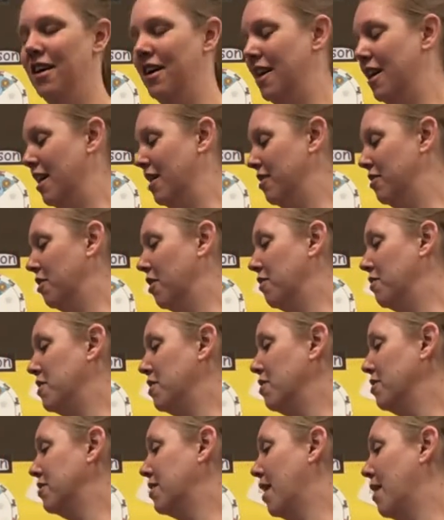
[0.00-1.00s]
So if
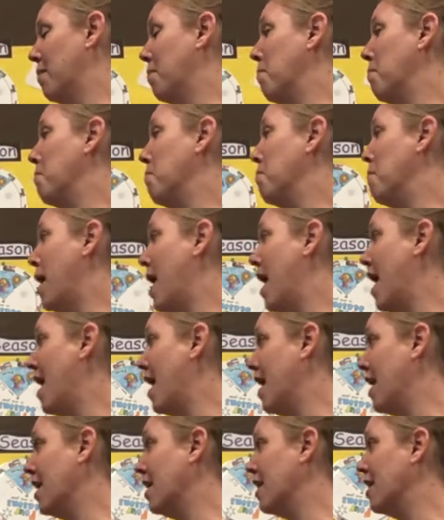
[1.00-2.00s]
you said
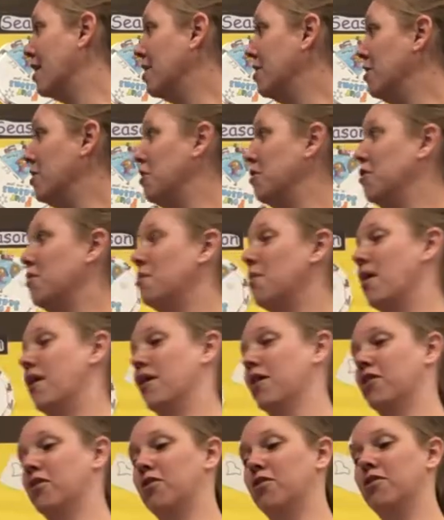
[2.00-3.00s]
May, you are
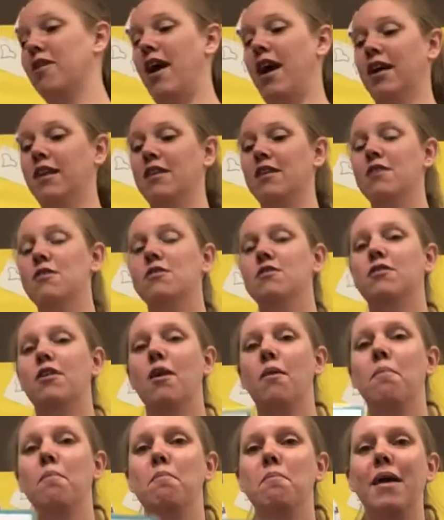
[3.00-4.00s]
correct. Here is
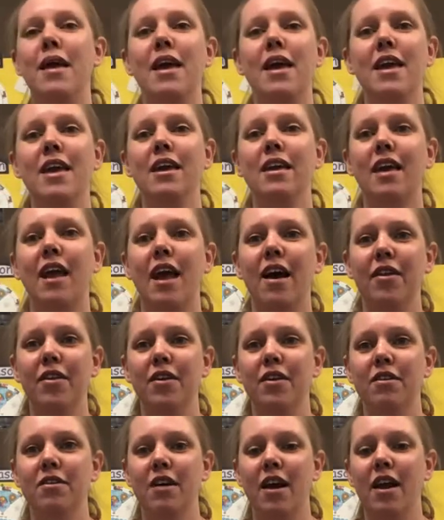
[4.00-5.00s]
our May
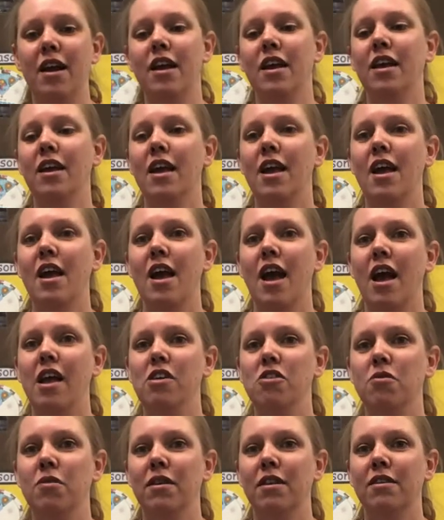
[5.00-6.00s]
calendar heading, and
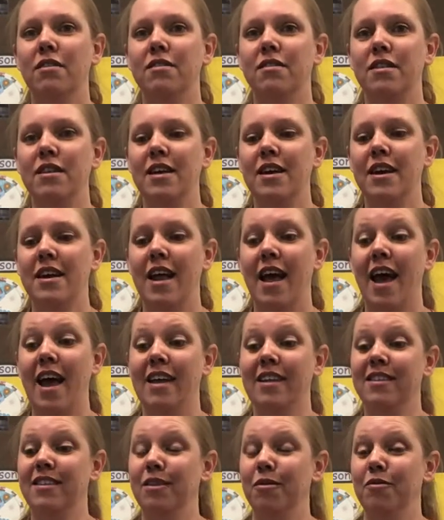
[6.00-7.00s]
you can see it
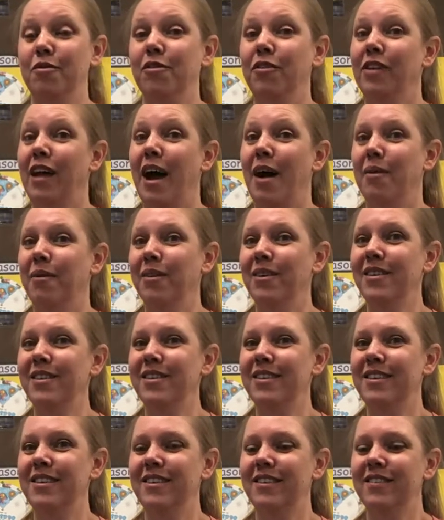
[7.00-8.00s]
has some
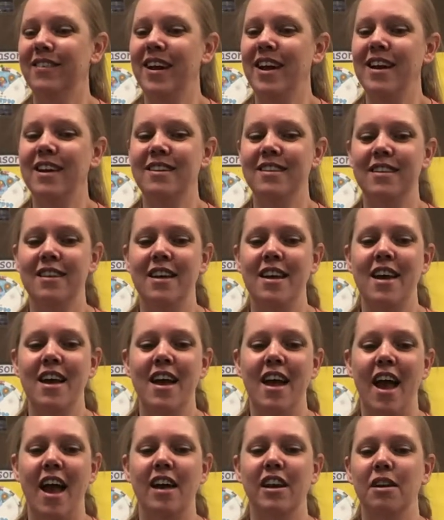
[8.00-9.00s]
flowers, right?
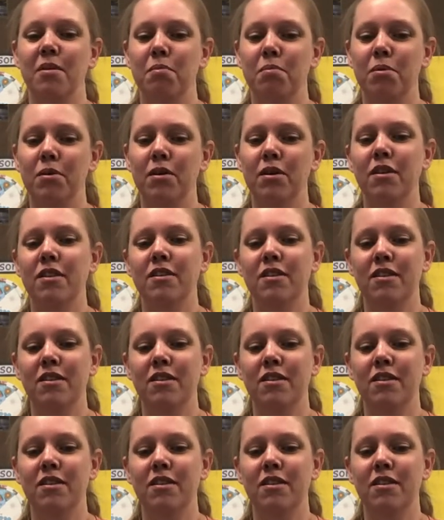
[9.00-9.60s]
And a bird.